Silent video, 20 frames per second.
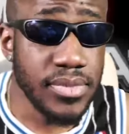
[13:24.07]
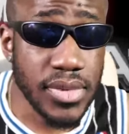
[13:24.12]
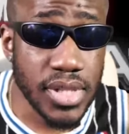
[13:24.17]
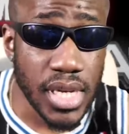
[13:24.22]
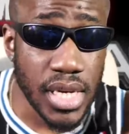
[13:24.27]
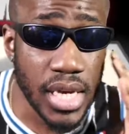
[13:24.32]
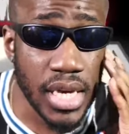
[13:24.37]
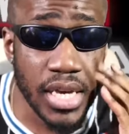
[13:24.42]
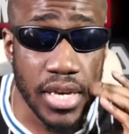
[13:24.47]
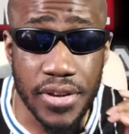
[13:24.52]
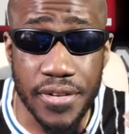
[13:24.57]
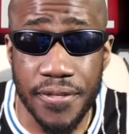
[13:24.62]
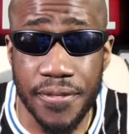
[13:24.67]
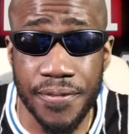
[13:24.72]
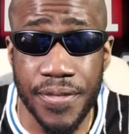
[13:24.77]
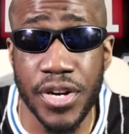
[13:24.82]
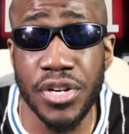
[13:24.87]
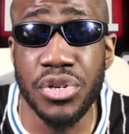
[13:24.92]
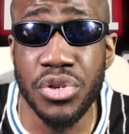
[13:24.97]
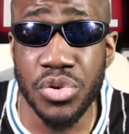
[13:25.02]
hey,
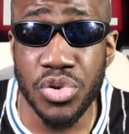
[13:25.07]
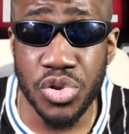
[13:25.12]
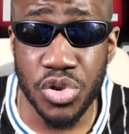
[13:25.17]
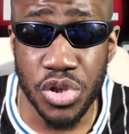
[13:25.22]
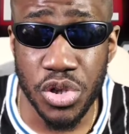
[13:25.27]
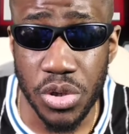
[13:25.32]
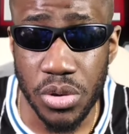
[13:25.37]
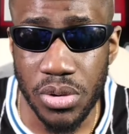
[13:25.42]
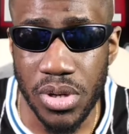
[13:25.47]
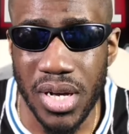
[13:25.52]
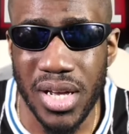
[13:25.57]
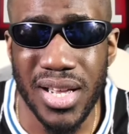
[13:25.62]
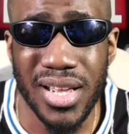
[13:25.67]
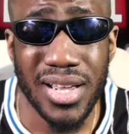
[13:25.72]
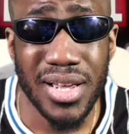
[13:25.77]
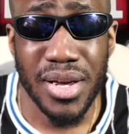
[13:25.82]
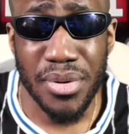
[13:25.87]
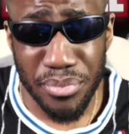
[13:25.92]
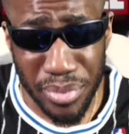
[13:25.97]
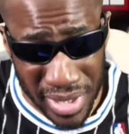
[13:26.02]
fair dues to you.
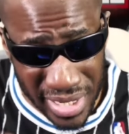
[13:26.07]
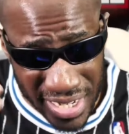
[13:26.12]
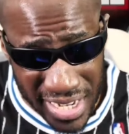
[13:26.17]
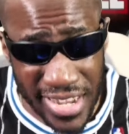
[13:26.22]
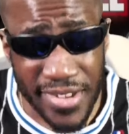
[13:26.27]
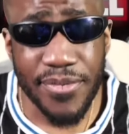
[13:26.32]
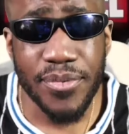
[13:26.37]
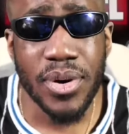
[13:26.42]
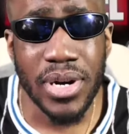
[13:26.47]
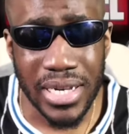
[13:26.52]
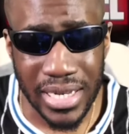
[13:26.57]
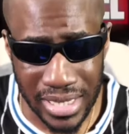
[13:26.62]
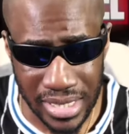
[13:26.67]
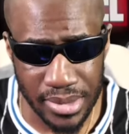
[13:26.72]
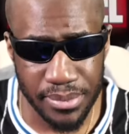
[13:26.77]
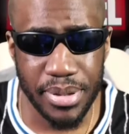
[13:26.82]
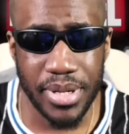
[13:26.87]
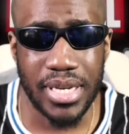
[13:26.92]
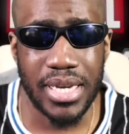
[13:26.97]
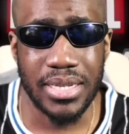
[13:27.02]
But if
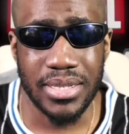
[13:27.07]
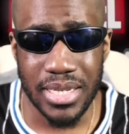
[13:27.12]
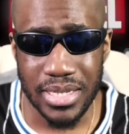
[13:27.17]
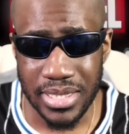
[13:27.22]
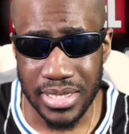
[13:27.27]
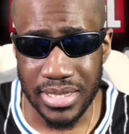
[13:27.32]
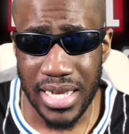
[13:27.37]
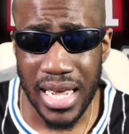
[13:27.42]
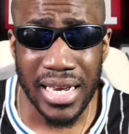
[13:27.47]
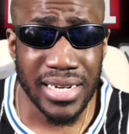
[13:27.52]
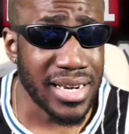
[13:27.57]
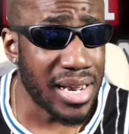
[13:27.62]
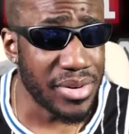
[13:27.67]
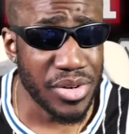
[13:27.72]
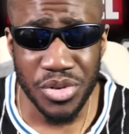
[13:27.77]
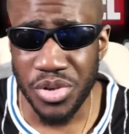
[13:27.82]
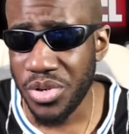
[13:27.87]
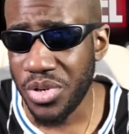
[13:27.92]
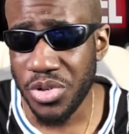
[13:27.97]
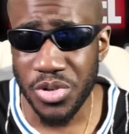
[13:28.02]
Akibikit is stacked, Downey
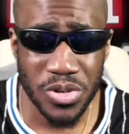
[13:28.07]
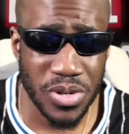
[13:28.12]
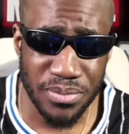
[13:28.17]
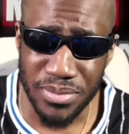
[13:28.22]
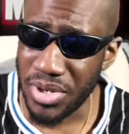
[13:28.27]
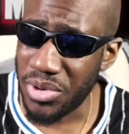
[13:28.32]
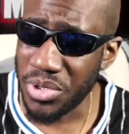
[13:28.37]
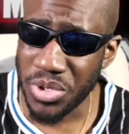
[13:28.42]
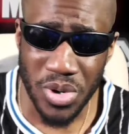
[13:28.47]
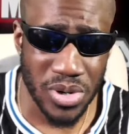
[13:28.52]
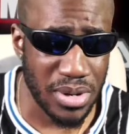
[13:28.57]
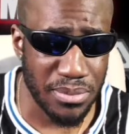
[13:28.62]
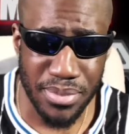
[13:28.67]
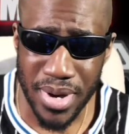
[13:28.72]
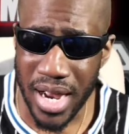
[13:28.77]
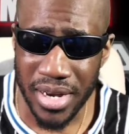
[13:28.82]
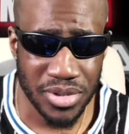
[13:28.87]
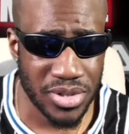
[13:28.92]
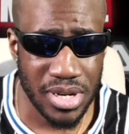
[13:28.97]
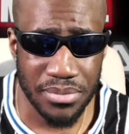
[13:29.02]
Jr. shouldn't be returning
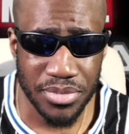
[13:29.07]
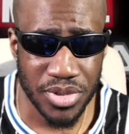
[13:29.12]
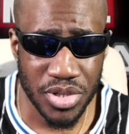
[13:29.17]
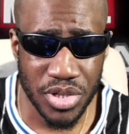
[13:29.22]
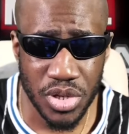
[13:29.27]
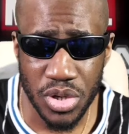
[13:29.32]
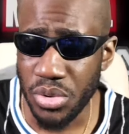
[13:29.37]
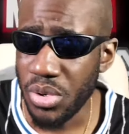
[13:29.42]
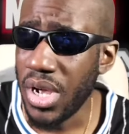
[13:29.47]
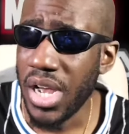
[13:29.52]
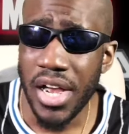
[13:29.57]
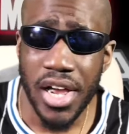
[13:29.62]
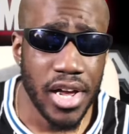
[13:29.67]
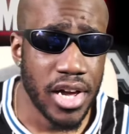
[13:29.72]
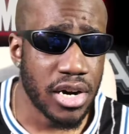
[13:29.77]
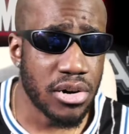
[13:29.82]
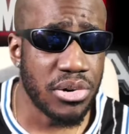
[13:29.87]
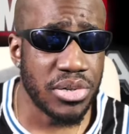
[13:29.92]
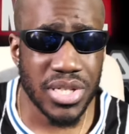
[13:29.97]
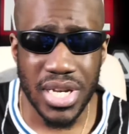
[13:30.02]
back to MCU.
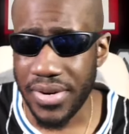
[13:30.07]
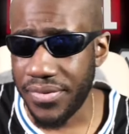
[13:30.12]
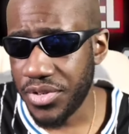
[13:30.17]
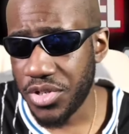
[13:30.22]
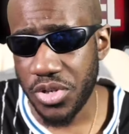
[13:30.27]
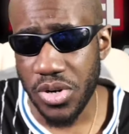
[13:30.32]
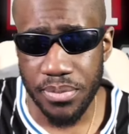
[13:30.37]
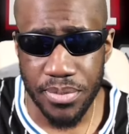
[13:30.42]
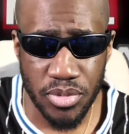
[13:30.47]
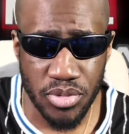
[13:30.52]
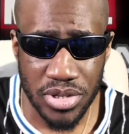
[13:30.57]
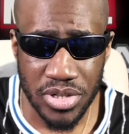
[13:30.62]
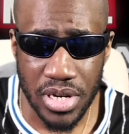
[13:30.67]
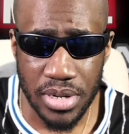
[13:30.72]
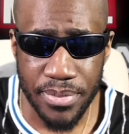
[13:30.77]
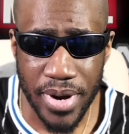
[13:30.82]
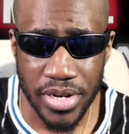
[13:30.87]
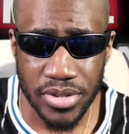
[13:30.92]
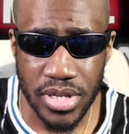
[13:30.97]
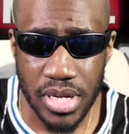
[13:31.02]
Chris Evans shouldn't be returning
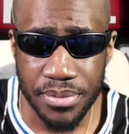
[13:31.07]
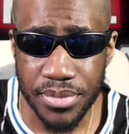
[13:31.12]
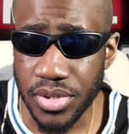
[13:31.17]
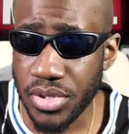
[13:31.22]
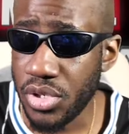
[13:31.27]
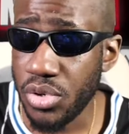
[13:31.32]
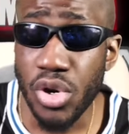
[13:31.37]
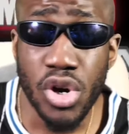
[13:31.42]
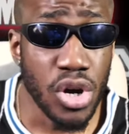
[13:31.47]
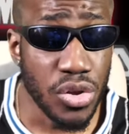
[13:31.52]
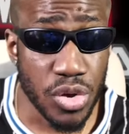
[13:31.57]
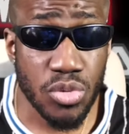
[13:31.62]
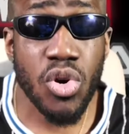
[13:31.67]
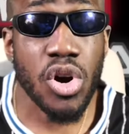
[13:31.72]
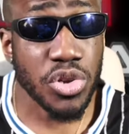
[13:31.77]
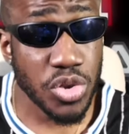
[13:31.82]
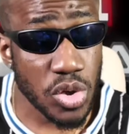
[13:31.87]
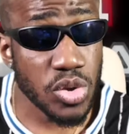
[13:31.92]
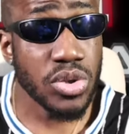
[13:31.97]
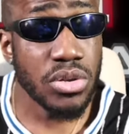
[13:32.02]
back to MCU. The
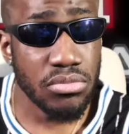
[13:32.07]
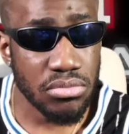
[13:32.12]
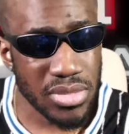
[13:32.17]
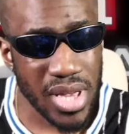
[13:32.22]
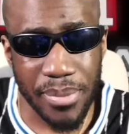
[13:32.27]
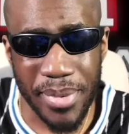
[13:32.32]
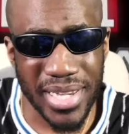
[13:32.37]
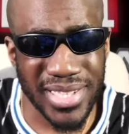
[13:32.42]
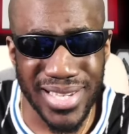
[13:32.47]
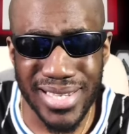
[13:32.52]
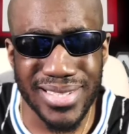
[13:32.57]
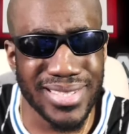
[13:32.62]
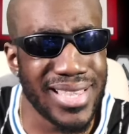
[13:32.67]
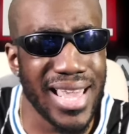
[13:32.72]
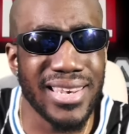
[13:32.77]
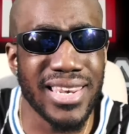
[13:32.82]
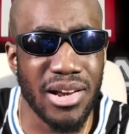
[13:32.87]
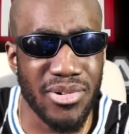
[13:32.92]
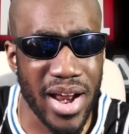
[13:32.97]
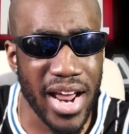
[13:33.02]
Russos, that makes sense. They're
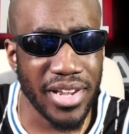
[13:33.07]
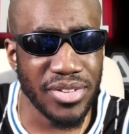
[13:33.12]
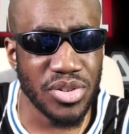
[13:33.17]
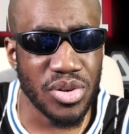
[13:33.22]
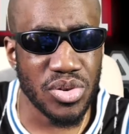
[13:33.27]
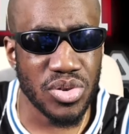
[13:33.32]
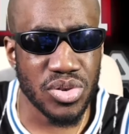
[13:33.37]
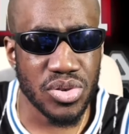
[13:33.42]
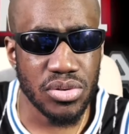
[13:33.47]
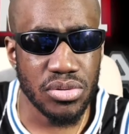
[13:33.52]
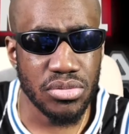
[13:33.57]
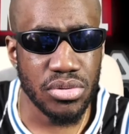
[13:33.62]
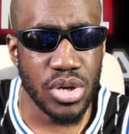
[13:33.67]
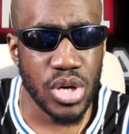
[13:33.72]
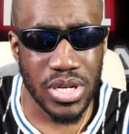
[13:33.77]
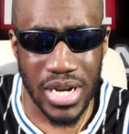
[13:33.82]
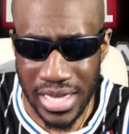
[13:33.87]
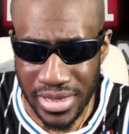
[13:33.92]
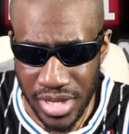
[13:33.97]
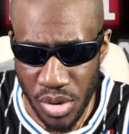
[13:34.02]
directors. You
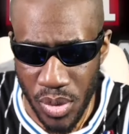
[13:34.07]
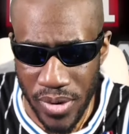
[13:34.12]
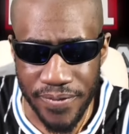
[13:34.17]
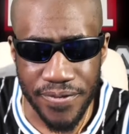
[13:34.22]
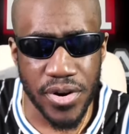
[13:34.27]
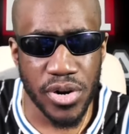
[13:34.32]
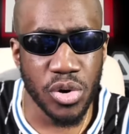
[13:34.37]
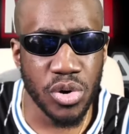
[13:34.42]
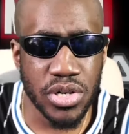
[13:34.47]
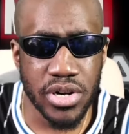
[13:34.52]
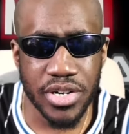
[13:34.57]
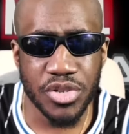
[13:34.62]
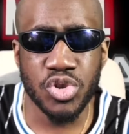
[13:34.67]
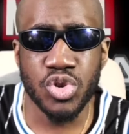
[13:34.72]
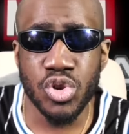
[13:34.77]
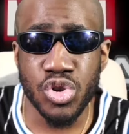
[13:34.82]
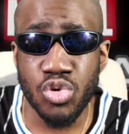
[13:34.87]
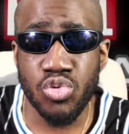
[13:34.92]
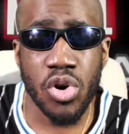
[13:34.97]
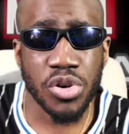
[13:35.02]
know, and they were very good. So
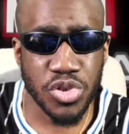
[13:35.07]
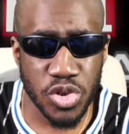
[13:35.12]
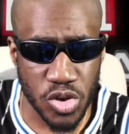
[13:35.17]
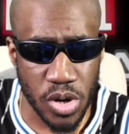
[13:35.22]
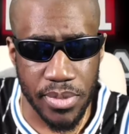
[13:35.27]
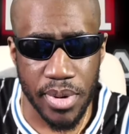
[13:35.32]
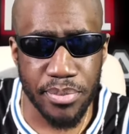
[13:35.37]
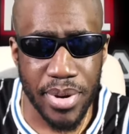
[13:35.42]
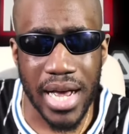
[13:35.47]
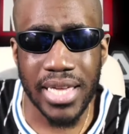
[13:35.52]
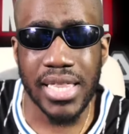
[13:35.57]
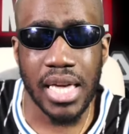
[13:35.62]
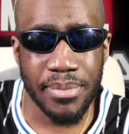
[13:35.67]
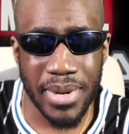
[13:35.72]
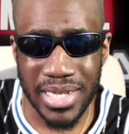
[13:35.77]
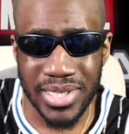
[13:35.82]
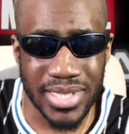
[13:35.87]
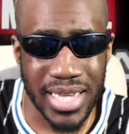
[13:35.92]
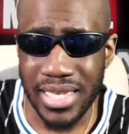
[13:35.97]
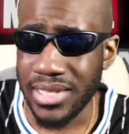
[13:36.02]
the Russos coming back, that
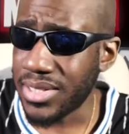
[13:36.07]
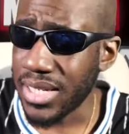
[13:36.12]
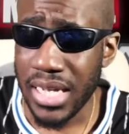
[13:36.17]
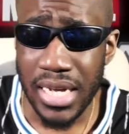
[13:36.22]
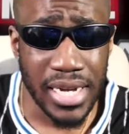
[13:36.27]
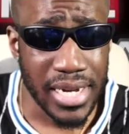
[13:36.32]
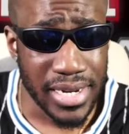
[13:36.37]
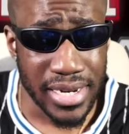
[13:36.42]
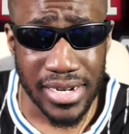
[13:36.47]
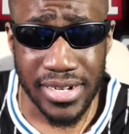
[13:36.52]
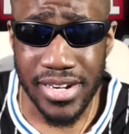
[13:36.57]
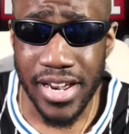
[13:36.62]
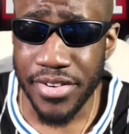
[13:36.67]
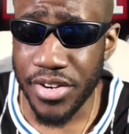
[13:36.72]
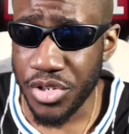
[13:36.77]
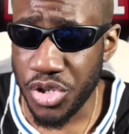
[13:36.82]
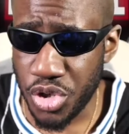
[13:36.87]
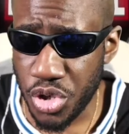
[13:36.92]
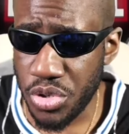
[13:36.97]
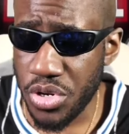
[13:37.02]
makes sense. Downey
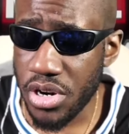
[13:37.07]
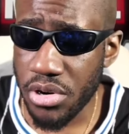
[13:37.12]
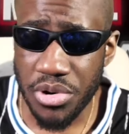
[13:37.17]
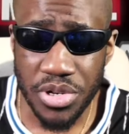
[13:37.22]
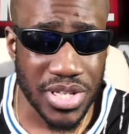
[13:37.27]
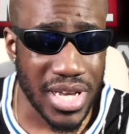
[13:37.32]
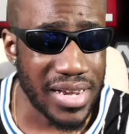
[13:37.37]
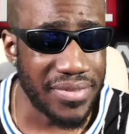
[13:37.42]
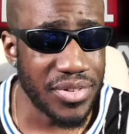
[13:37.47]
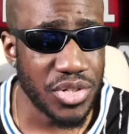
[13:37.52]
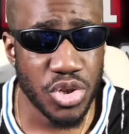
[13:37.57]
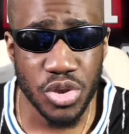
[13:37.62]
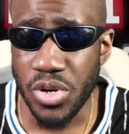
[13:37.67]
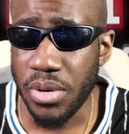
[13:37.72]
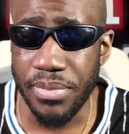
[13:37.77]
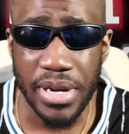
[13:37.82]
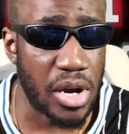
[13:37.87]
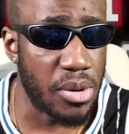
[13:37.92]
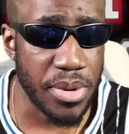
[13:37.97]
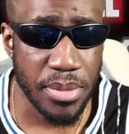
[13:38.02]
Jr. and Chris Evans should not
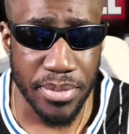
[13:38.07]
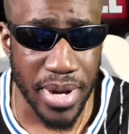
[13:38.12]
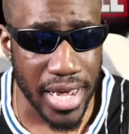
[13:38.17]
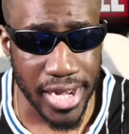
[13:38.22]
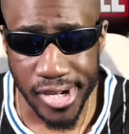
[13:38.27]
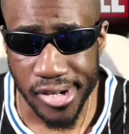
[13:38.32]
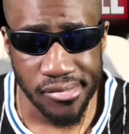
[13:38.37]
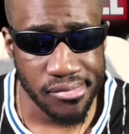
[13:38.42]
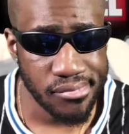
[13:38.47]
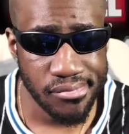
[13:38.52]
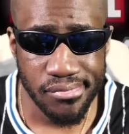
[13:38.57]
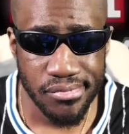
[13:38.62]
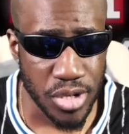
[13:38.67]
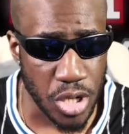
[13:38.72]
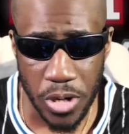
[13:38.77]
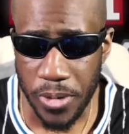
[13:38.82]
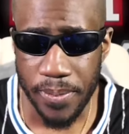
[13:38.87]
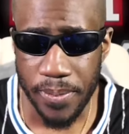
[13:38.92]
be coming back. No.